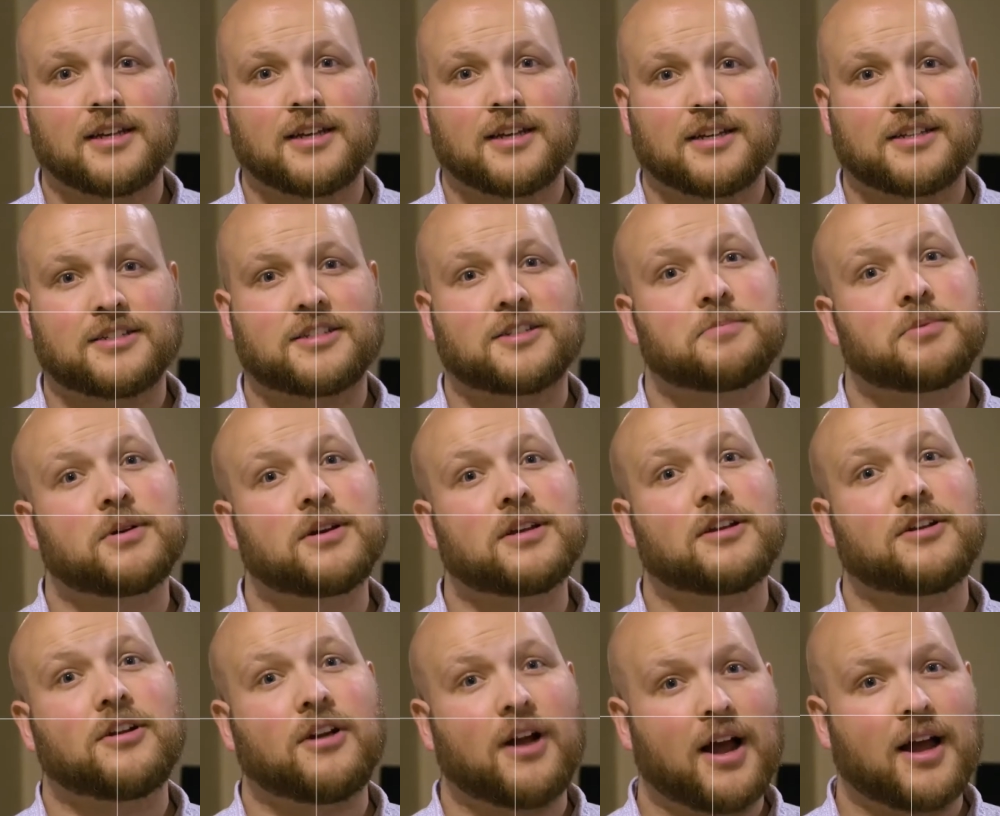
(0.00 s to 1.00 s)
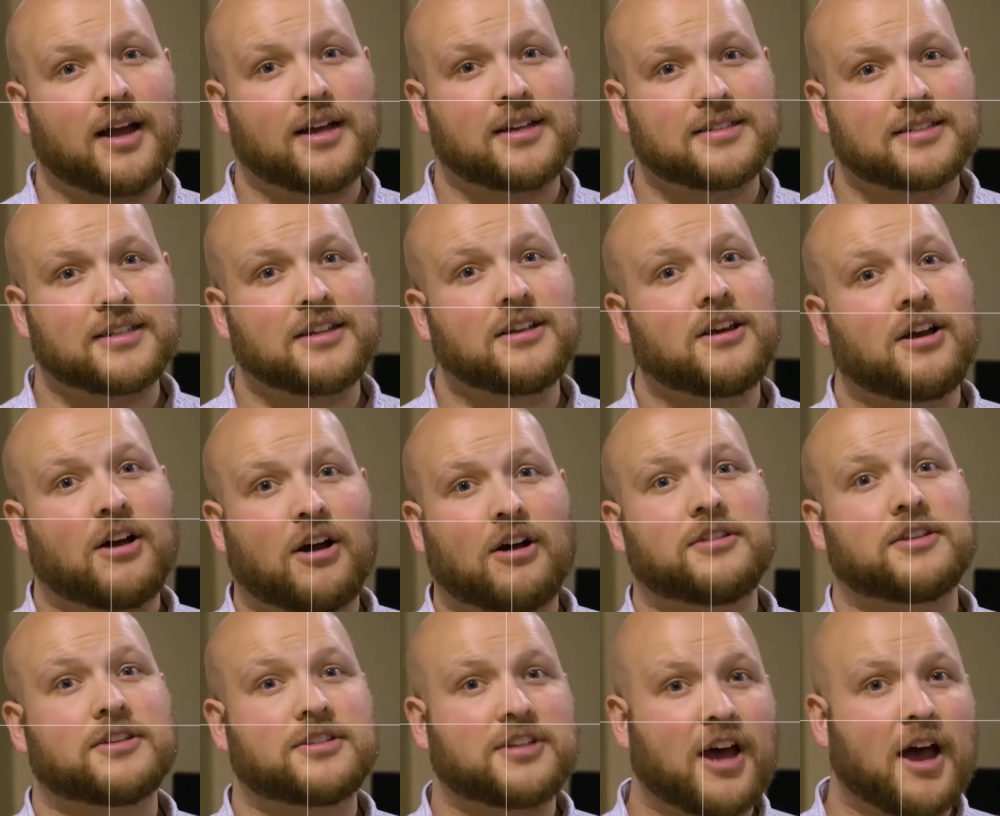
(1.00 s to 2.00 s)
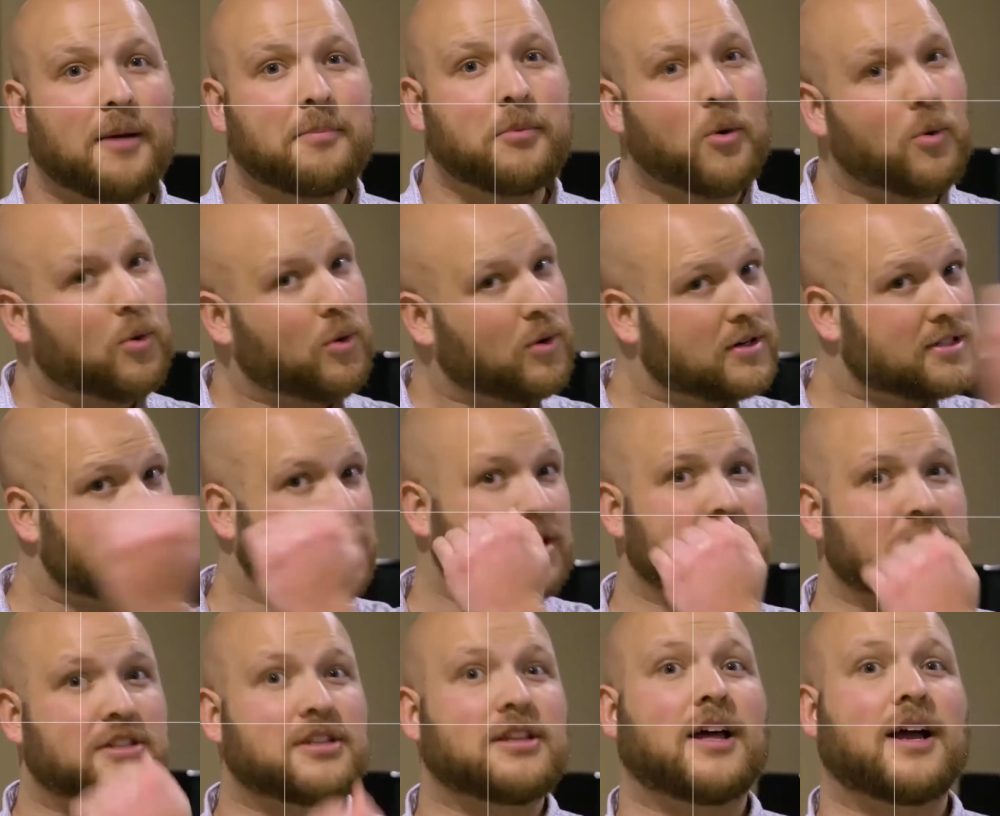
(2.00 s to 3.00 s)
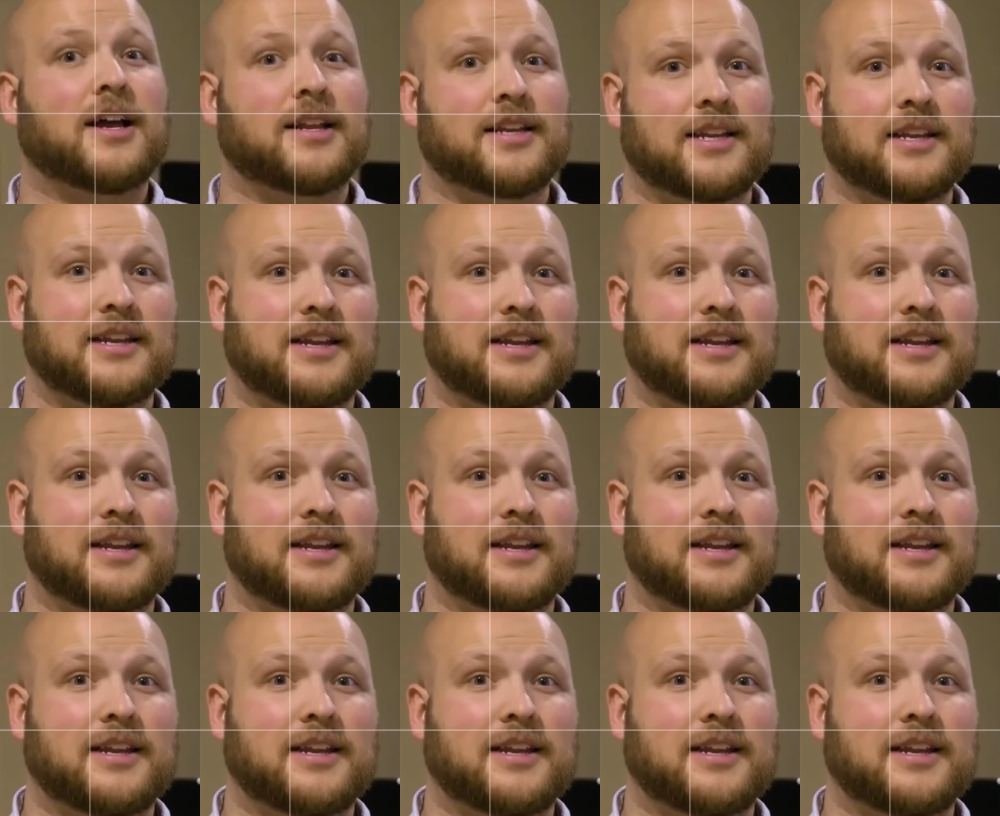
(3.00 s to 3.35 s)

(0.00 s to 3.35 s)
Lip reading: is to put your eyes on the top horizontal line in